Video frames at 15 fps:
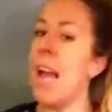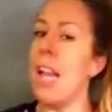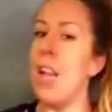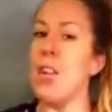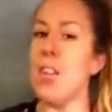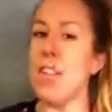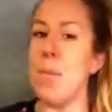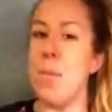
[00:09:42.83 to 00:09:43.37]

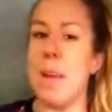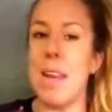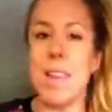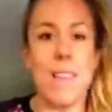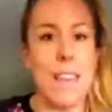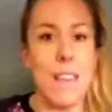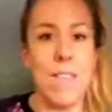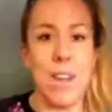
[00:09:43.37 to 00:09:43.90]
looks can be
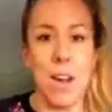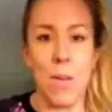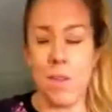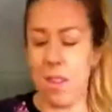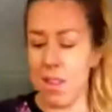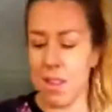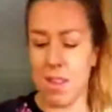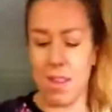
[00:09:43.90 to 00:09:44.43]
deceiving on
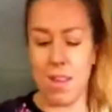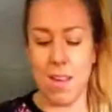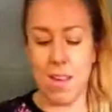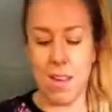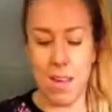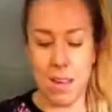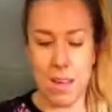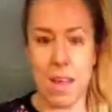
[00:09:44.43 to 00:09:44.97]
this
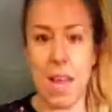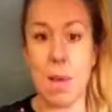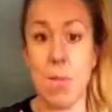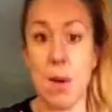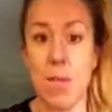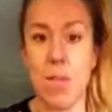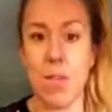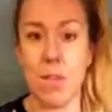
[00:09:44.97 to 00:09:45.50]

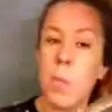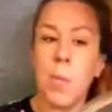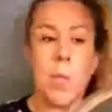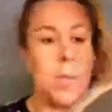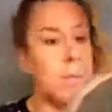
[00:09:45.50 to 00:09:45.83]
camera I'm filming.